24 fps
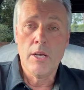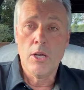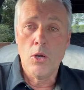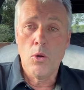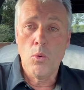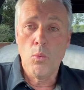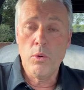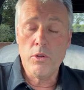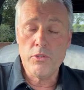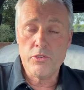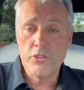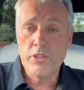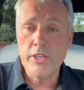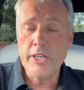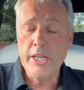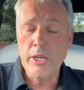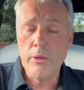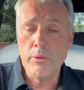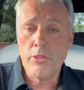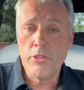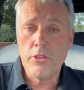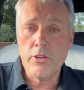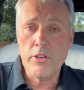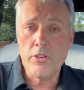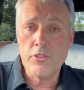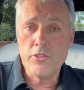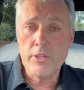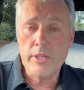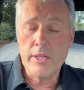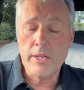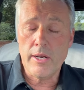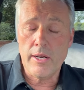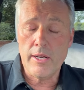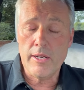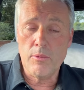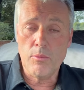We'll see you Thursday
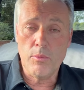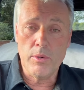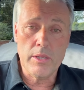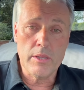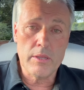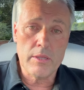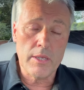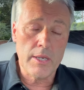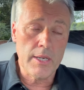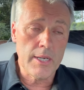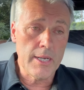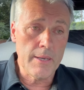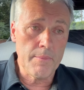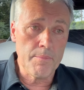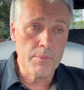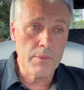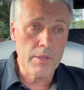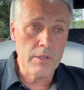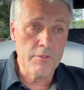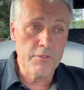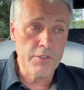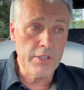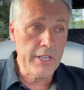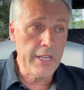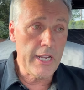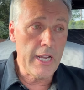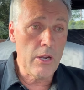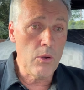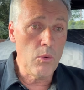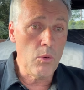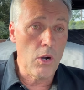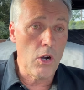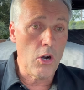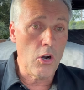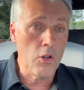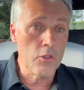night with
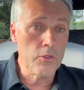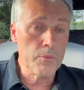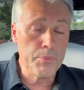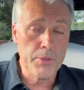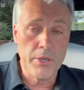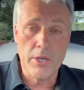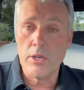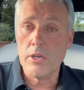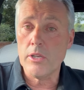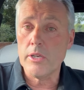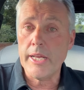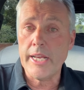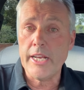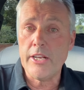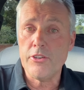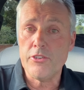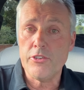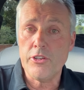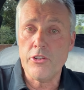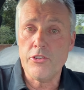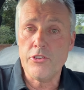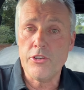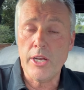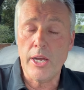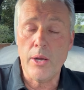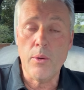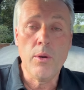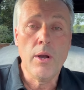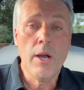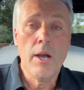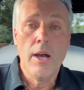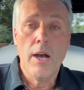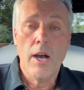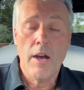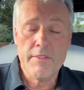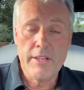video on Pure Lincolnshire show.
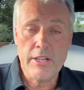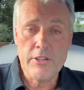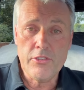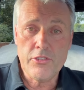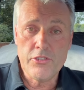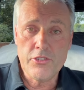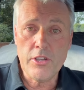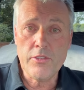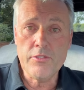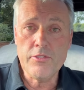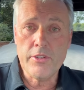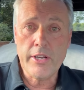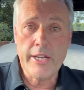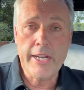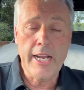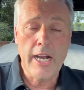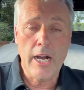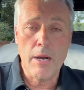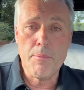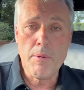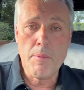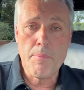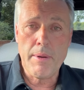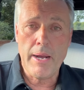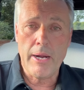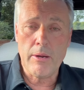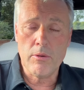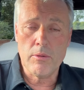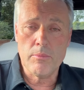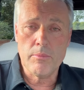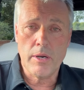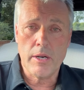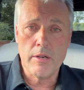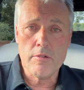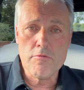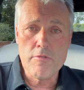Then Sunday I'll be back with
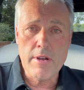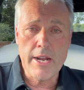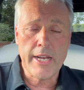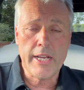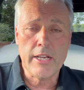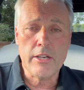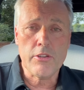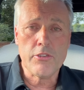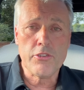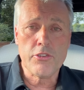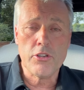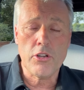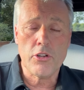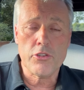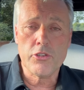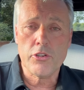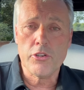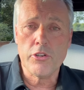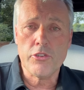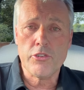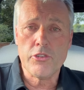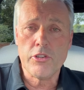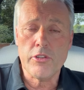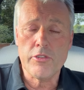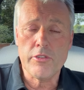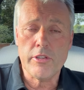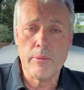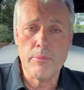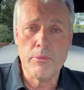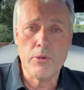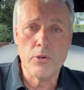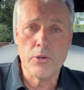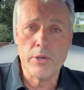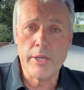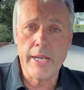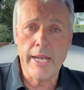my regular slot on a Sunday
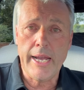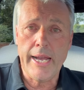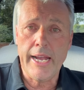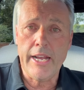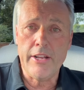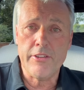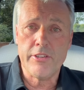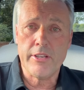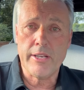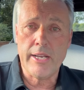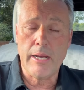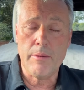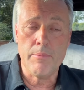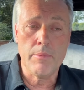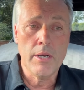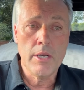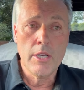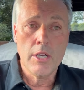morning at 8 AM.